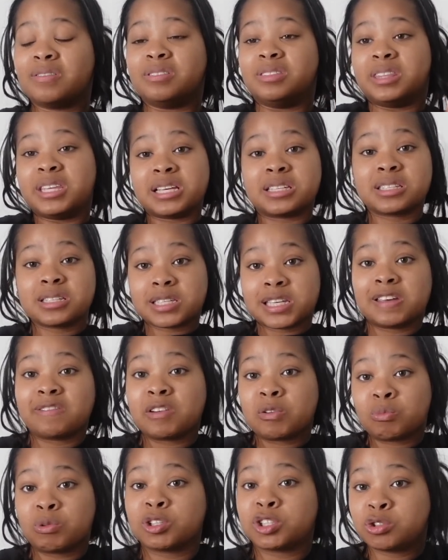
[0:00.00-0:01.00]
this is
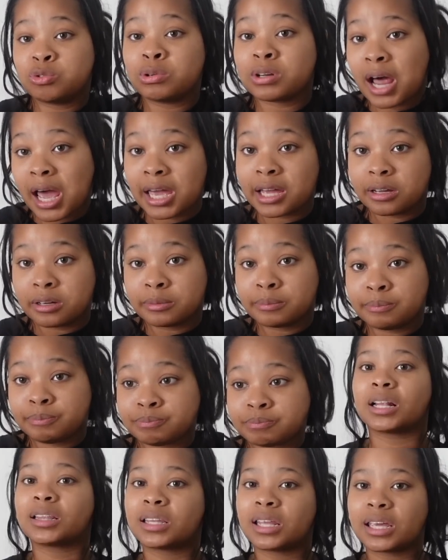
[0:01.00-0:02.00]
even what you like.
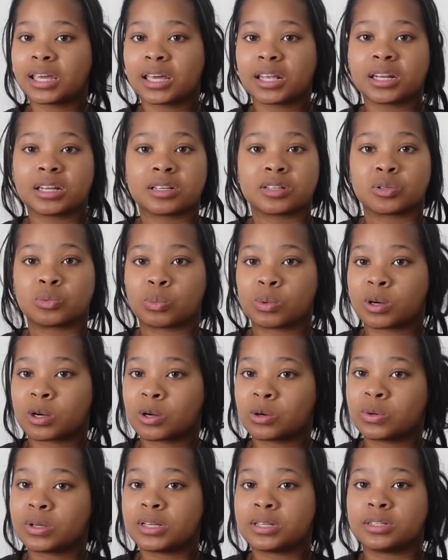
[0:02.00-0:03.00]
Nothing in this
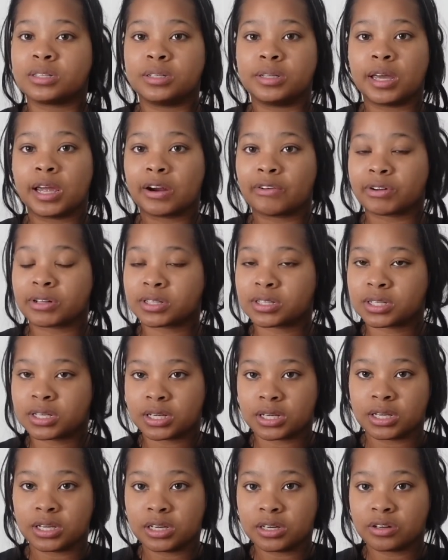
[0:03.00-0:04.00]
world is
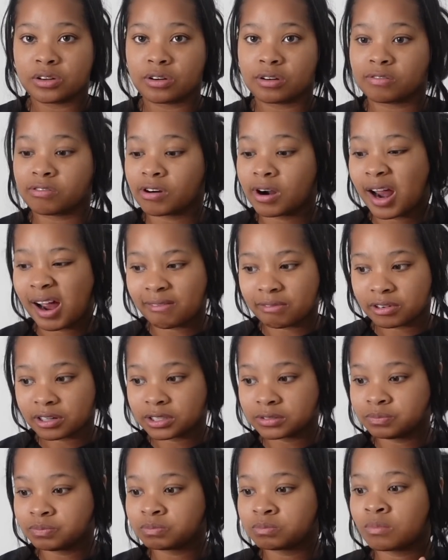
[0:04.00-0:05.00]
guaranteed
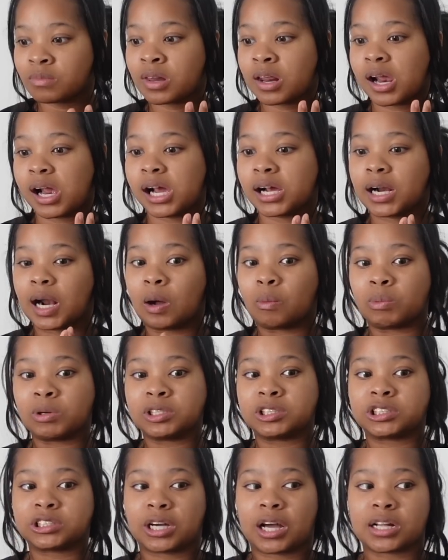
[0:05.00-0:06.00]
forever, and I
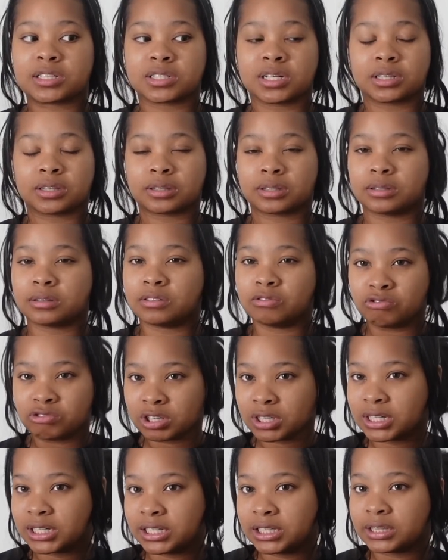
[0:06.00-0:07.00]
want y'all to
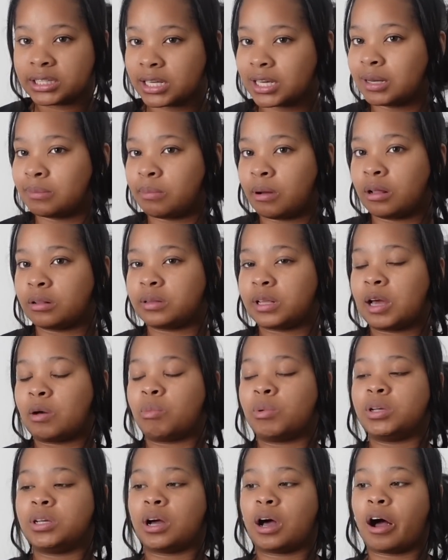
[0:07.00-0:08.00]
really think about that
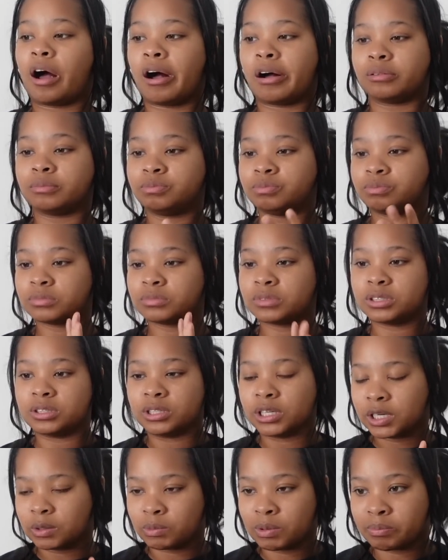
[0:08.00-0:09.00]
when y'all
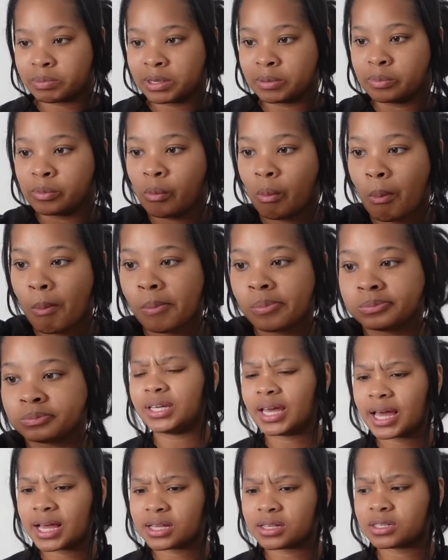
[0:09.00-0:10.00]
dealing with people.
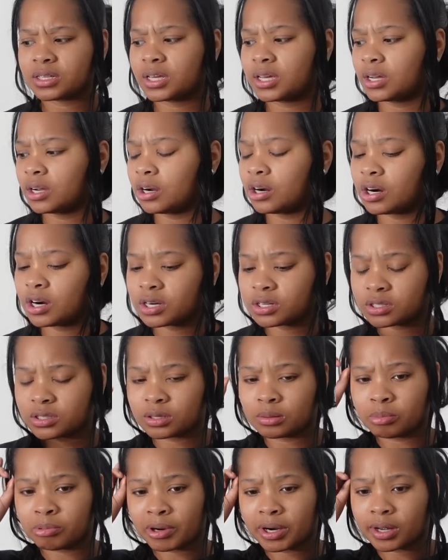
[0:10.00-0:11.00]
Yes, it hurts
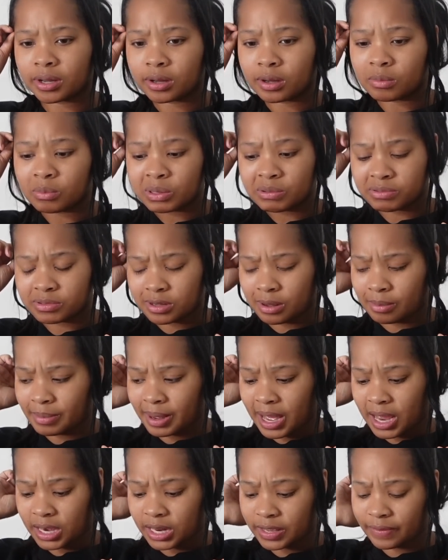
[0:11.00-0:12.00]
to break up with
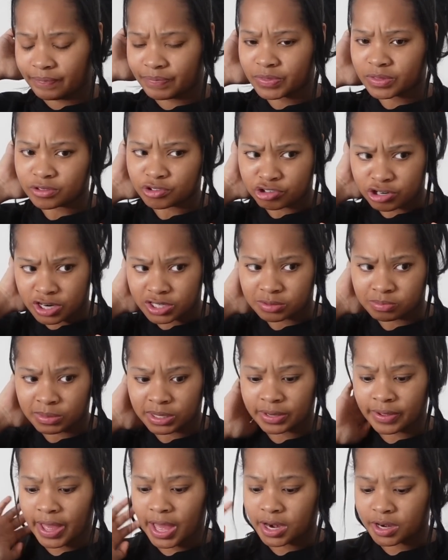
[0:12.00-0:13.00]
somebody. Trust
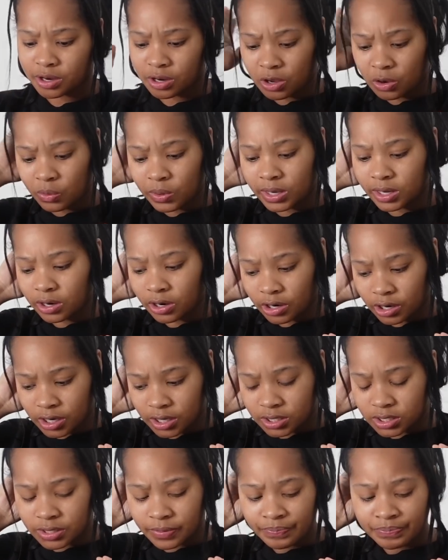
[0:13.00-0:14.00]
me, I know it
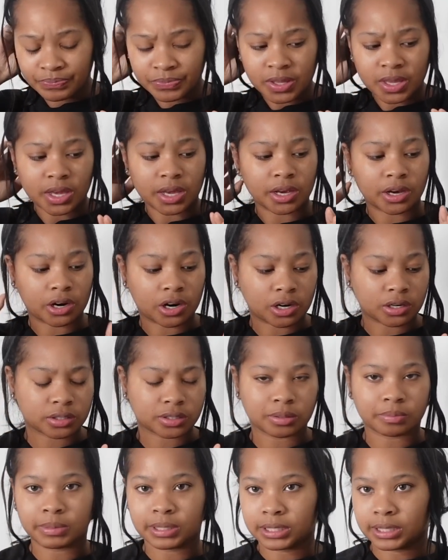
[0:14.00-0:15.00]
hurts. It hurts
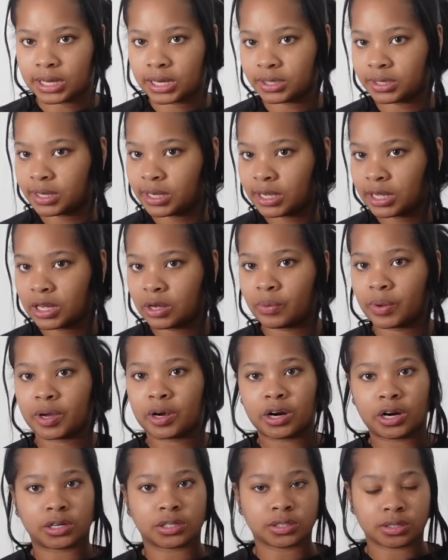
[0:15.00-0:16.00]
to be let down. It
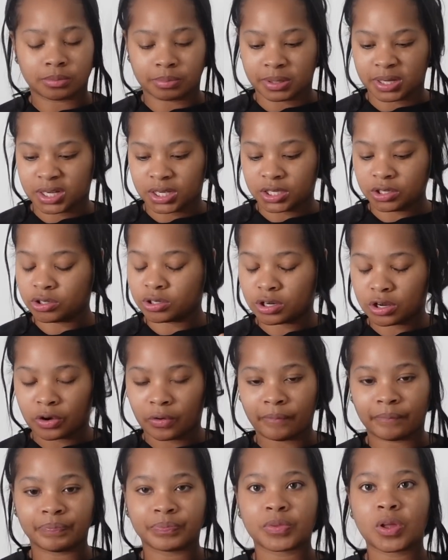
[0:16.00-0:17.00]
hurts to be, you
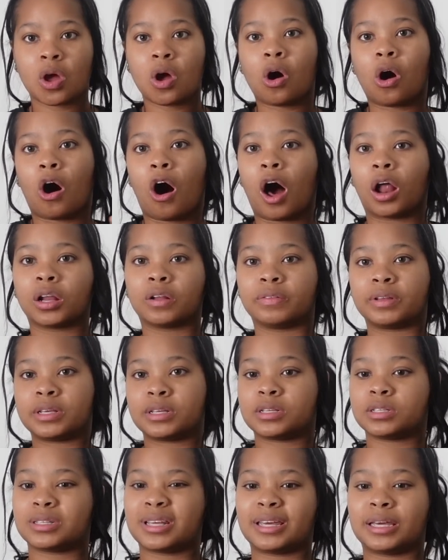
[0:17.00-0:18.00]
know, all of
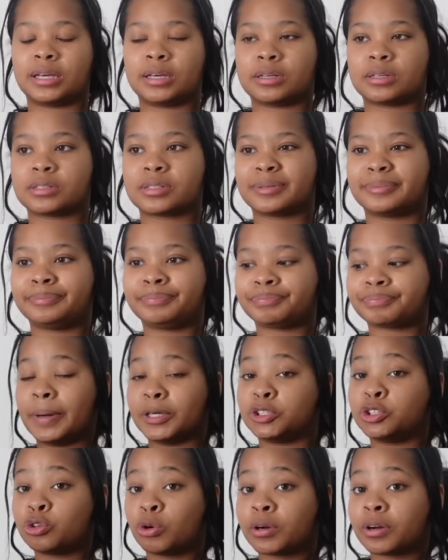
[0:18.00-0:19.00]
these things.
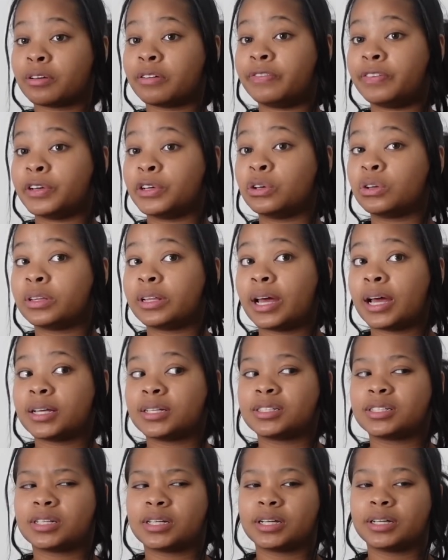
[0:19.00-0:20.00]
But you want to feel that
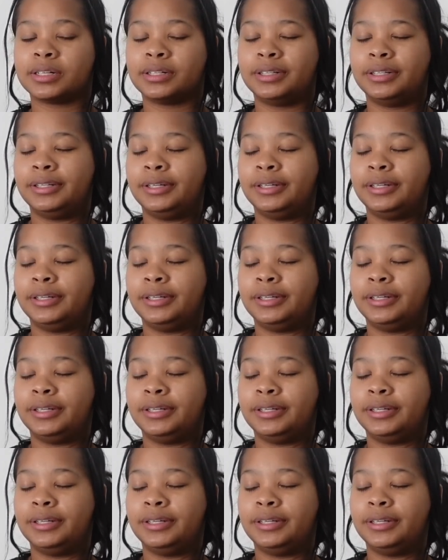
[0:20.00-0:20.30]
shit